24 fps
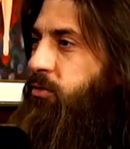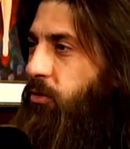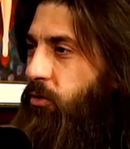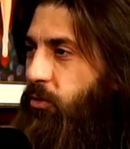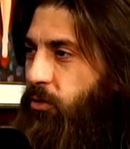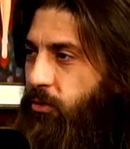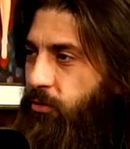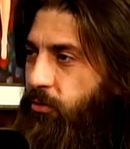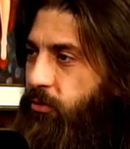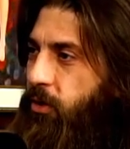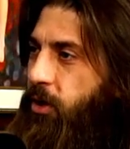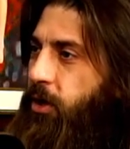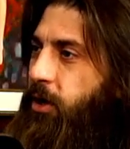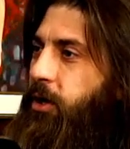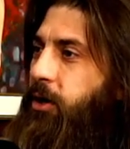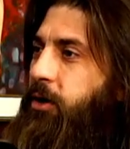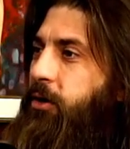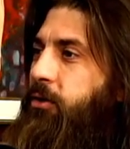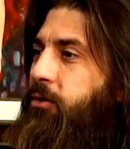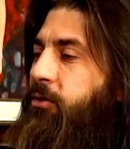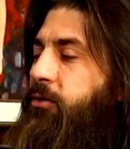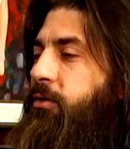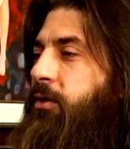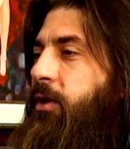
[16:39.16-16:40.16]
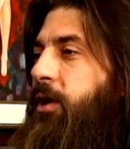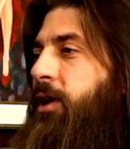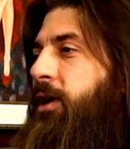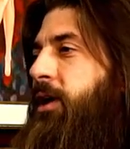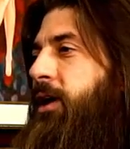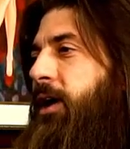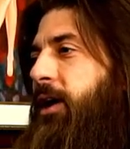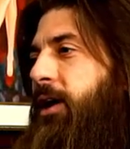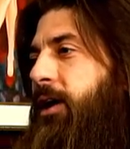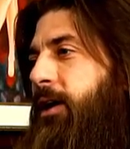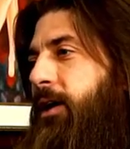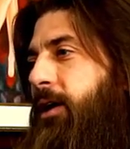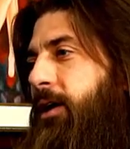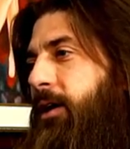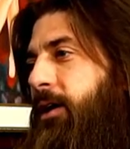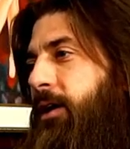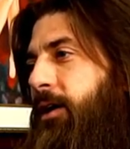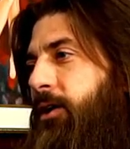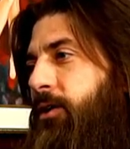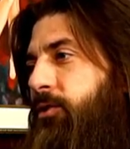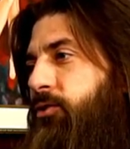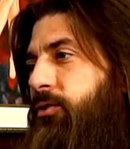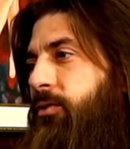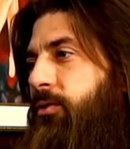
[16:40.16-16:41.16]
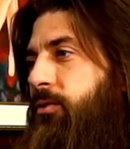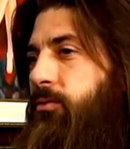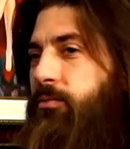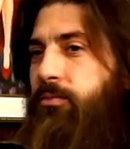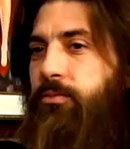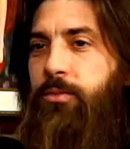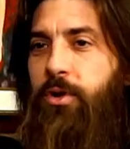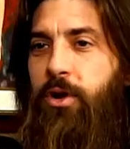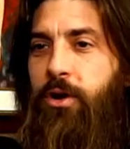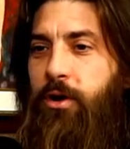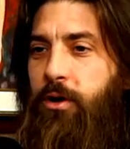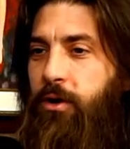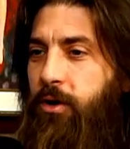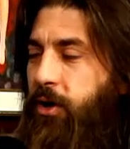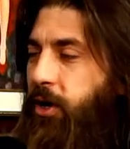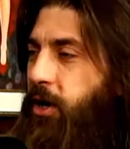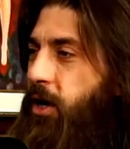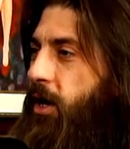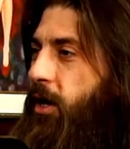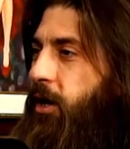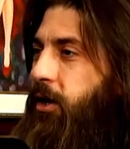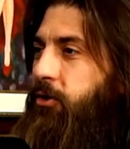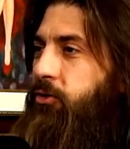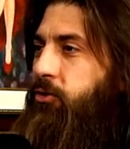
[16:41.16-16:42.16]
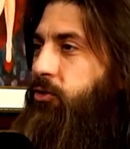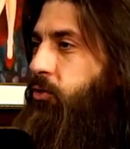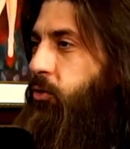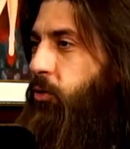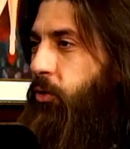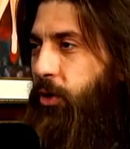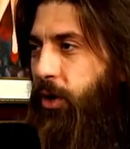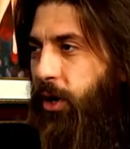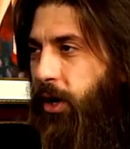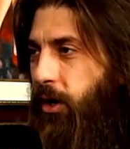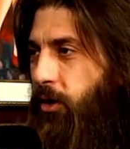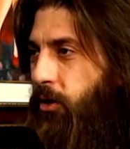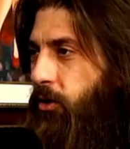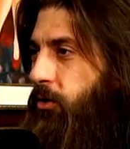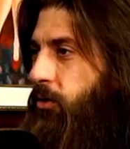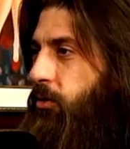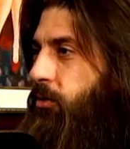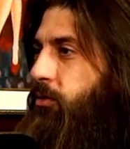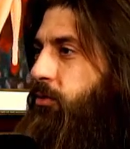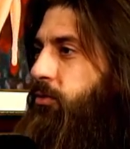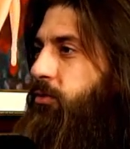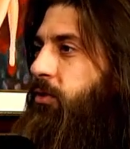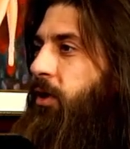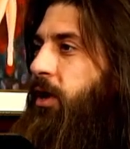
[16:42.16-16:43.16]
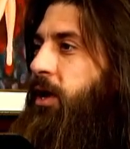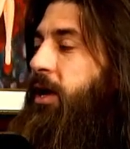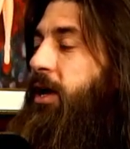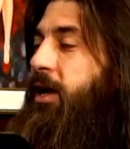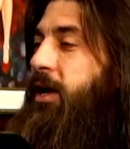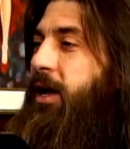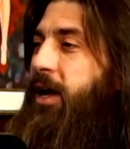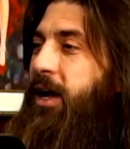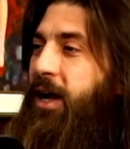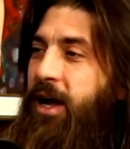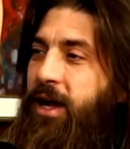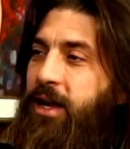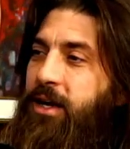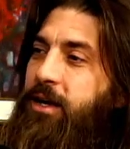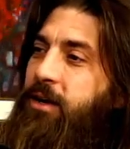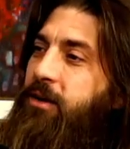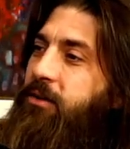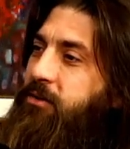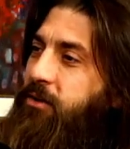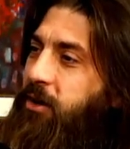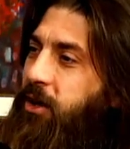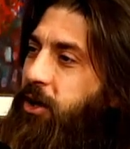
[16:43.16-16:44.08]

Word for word: solar flares, uh, hurricanes, tornadoes, any